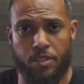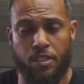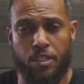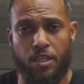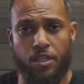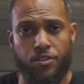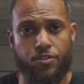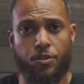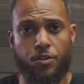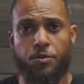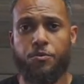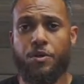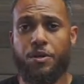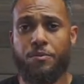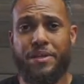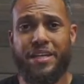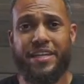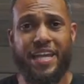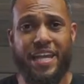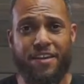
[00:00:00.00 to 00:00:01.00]
So we want to
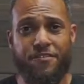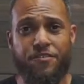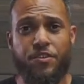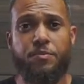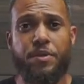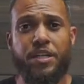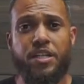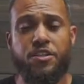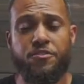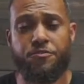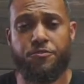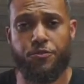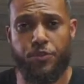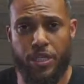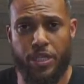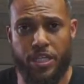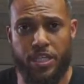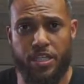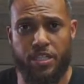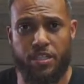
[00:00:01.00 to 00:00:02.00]
make everybody
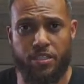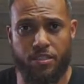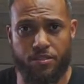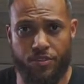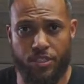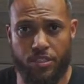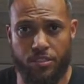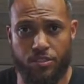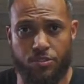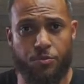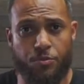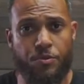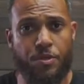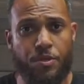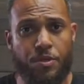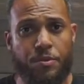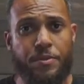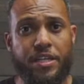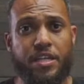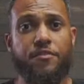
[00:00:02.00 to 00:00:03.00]
afraid of guns. We want to
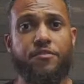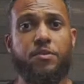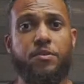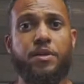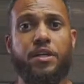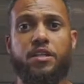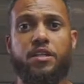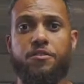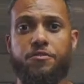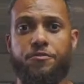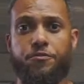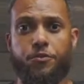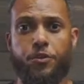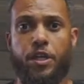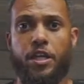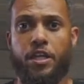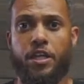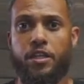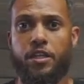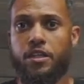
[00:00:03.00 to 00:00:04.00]
make everybody
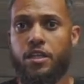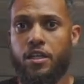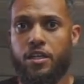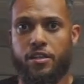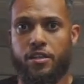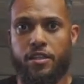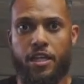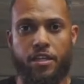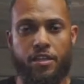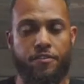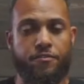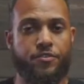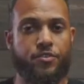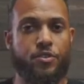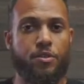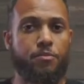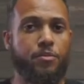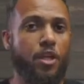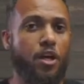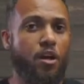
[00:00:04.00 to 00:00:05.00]
afraid that if
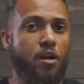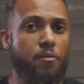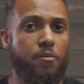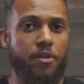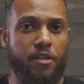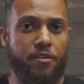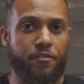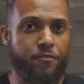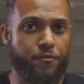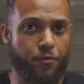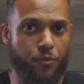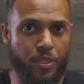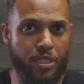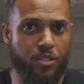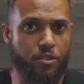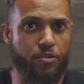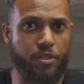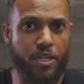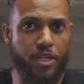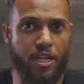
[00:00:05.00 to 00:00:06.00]
we
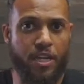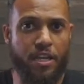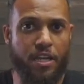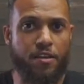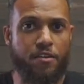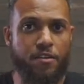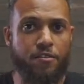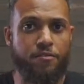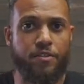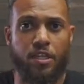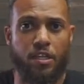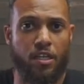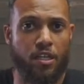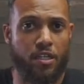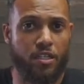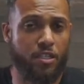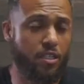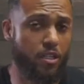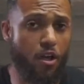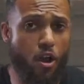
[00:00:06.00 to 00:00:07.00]
don't have
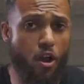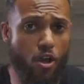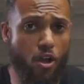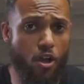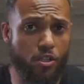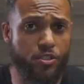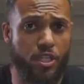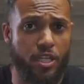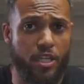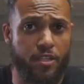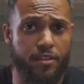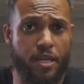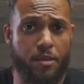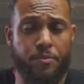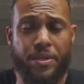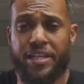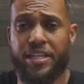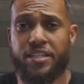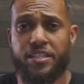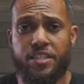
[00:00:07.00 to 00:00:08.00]
laws that
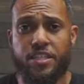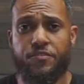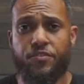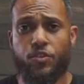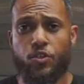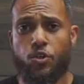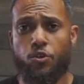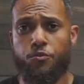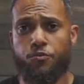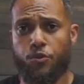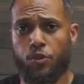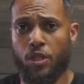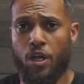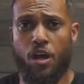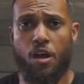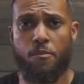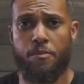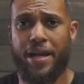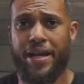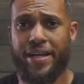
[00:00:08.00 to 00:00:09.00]
make it difficult for
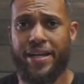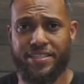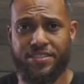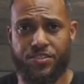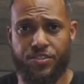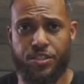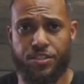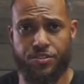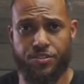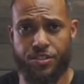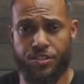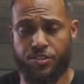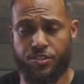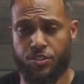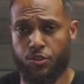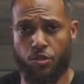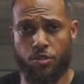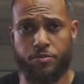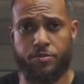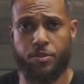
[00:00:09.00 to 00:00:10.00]
law-abiding citizens
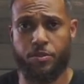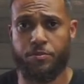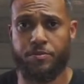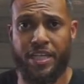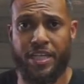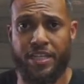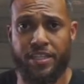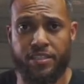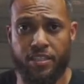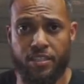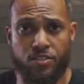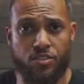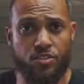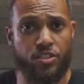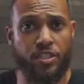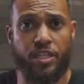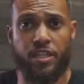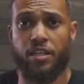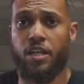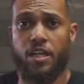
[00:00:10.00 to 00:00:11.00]
in order to obtain guns,
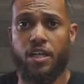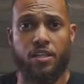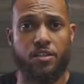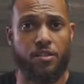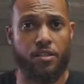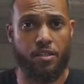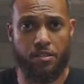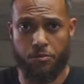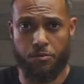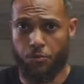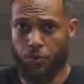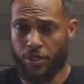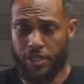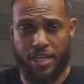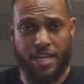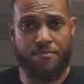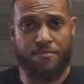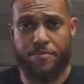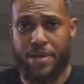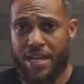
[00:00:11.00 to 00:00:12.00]
then we're going
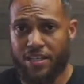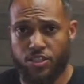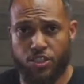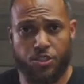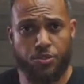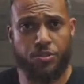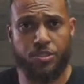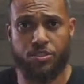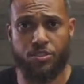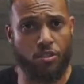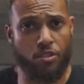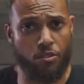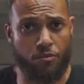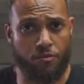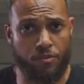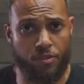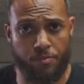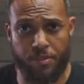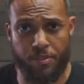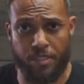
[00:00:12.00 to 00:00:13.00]
to have mass shootings all
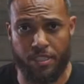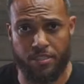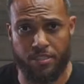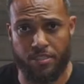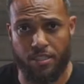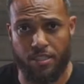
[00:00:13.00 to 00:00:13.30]
over the place.